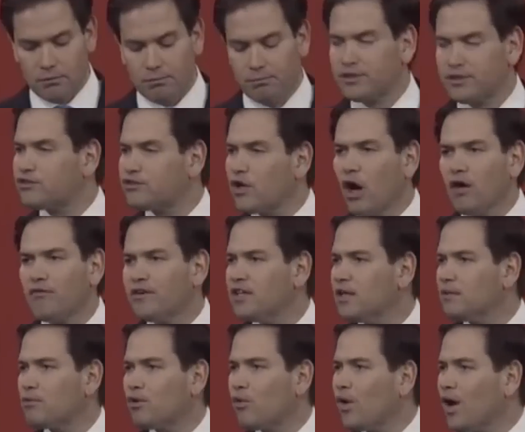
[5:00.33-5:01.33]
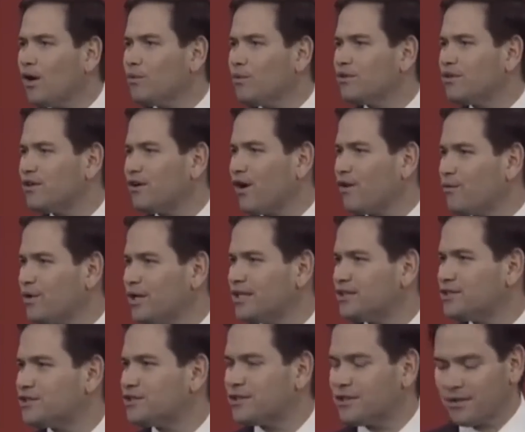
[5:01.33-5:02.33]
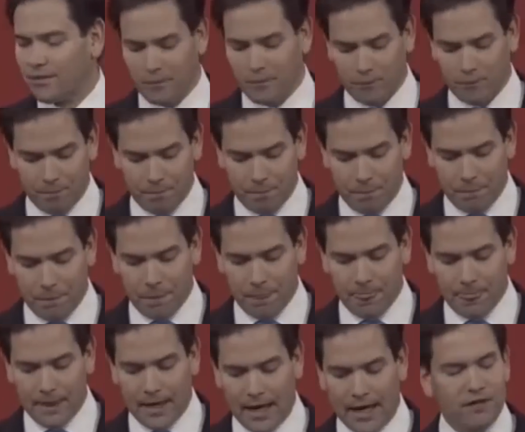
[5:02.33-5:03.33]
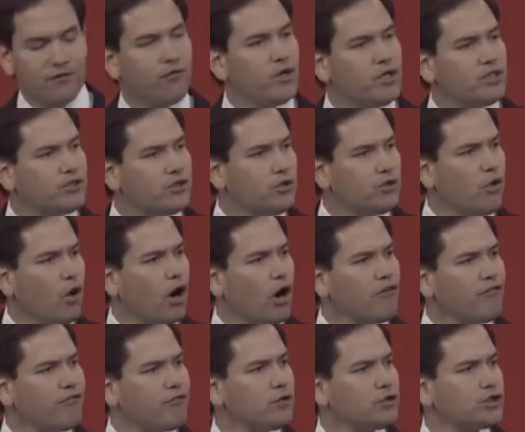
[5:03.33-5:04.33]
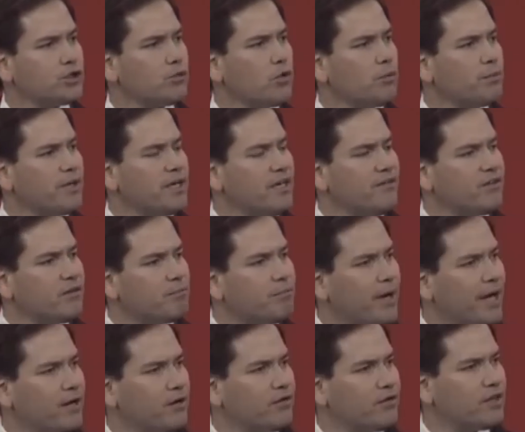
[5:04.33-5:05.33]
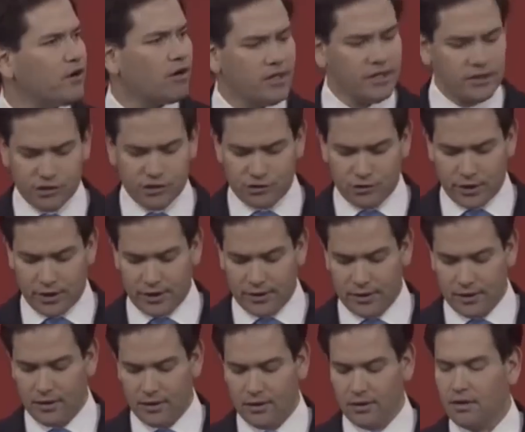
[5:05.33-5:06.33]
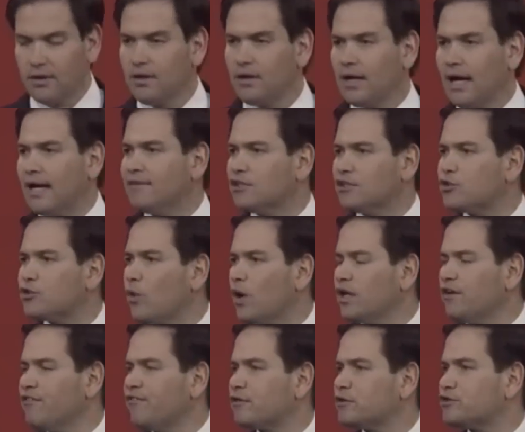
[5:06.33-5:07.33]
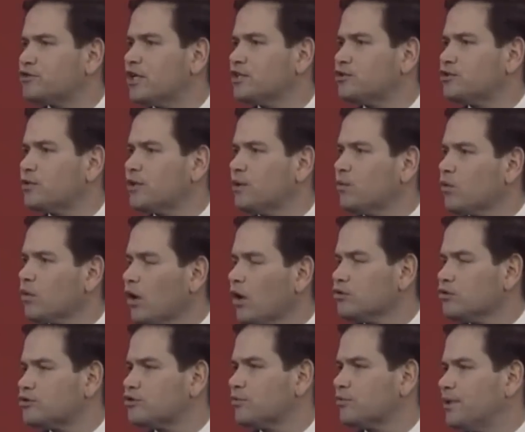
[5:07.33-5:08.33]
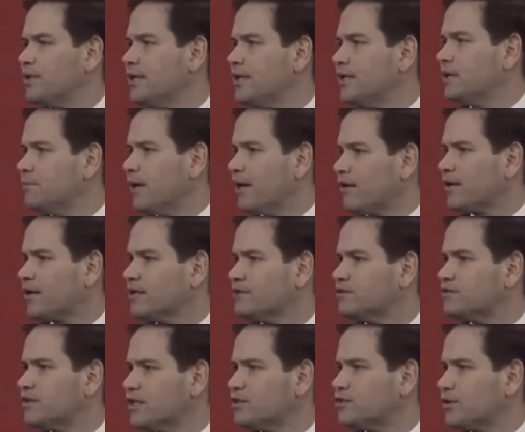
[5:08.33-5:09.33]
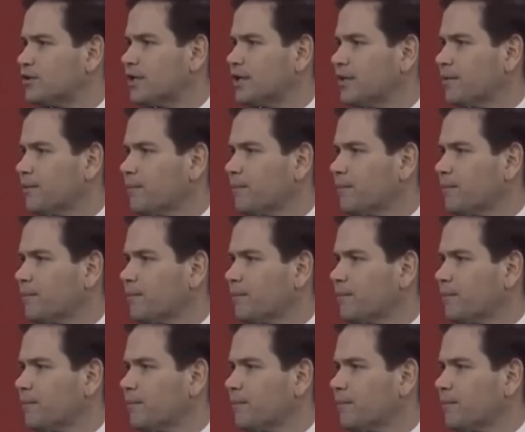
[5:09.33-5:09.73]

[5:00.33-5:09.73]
but solving them are well within our reach. And if we do, our future will be even better than our history, and the 21st century will also be an American century.